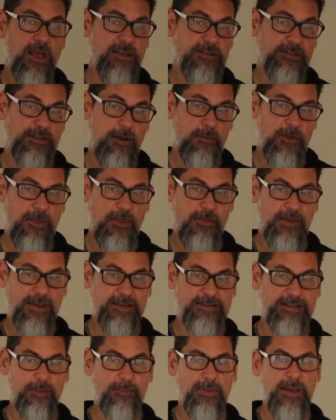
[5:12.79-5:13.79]
Some of the
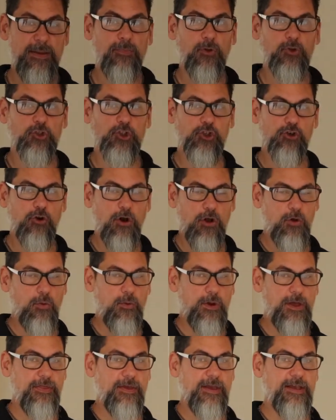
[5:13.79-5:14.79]
things that people struggle
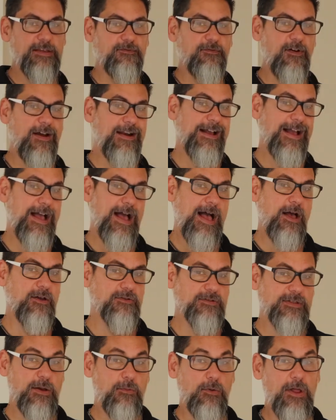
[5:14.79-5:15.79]
with is finding a
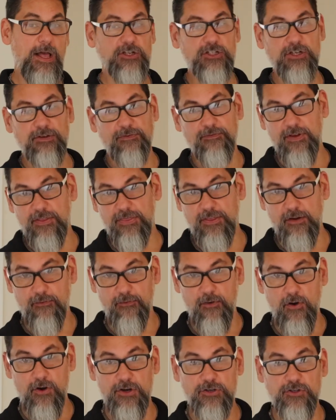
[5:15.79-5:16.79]
house that will actually fit their
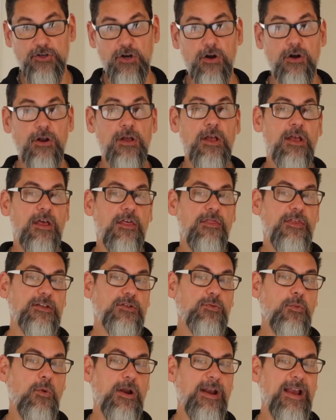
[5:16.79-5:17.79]
furniture.
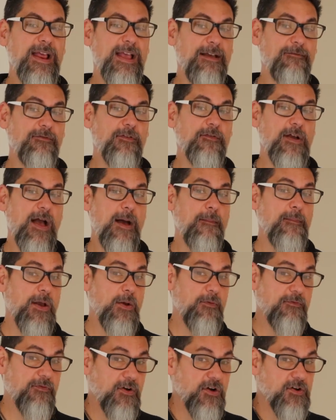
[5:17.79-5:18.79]
This one, if you've got
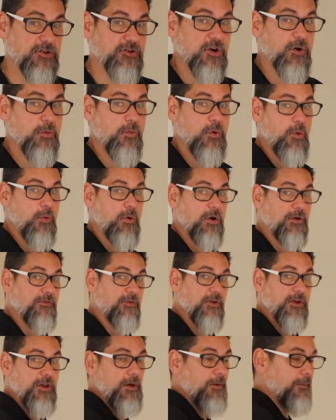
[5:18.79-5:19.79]
big furniture, will work
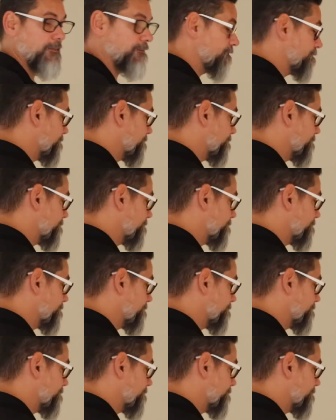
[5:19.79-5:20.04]
for you.